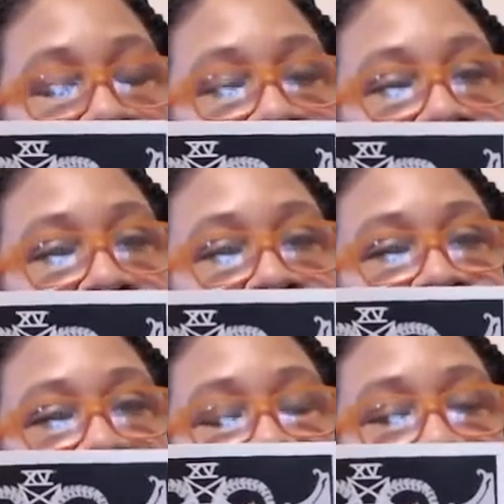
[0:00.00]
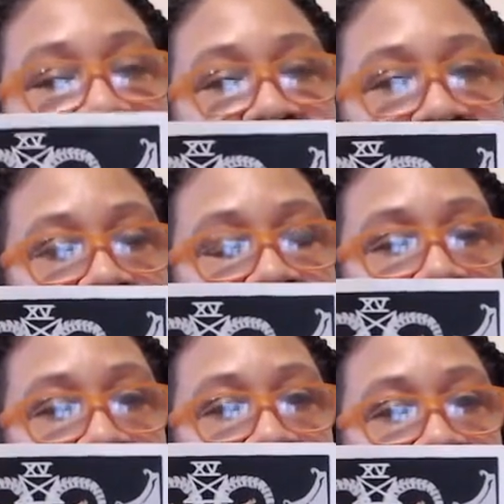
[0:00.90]
There could be
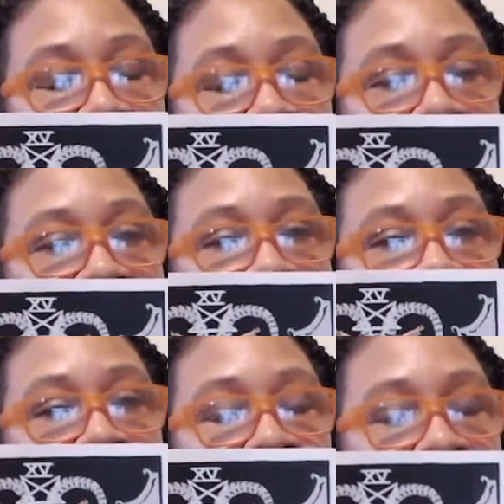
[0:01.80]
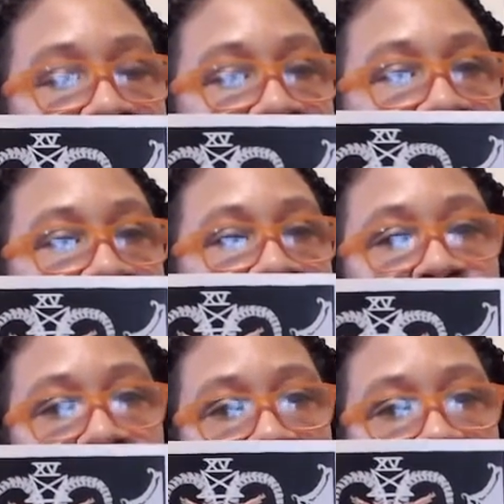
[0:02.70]
addictions, heavy drinking,
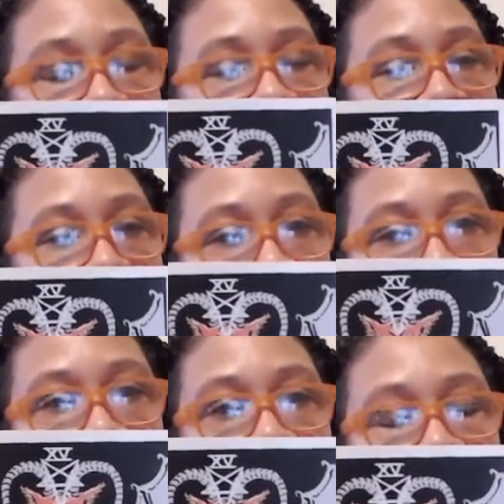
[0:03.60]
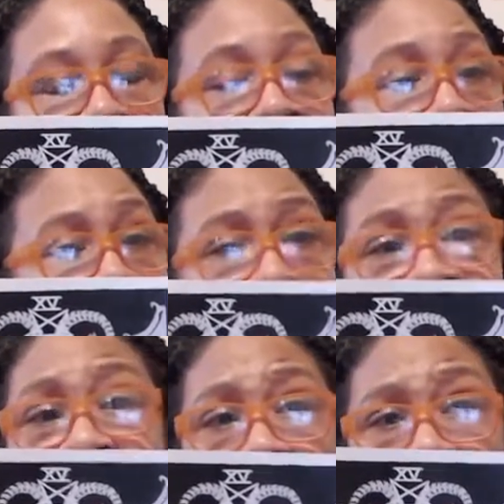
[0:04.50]
drugging, gambling,
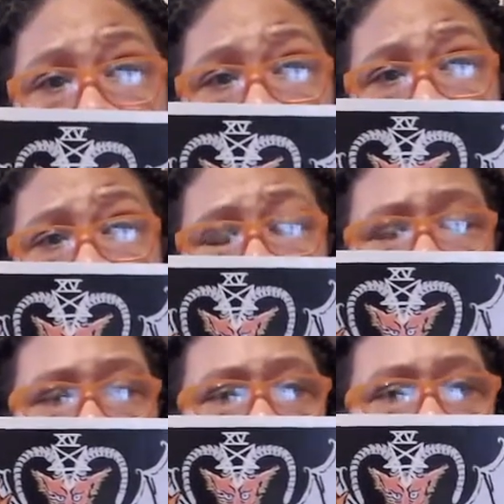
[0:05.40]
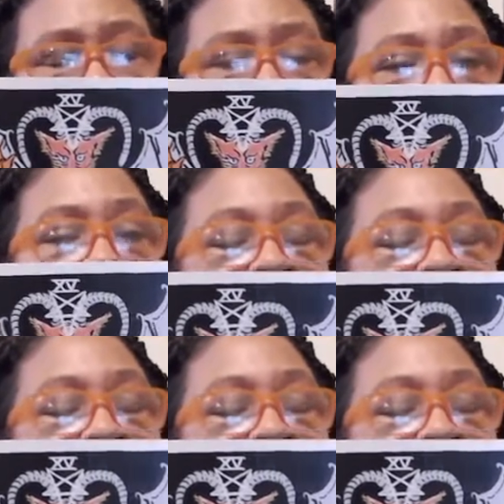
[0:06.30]
video game addictions,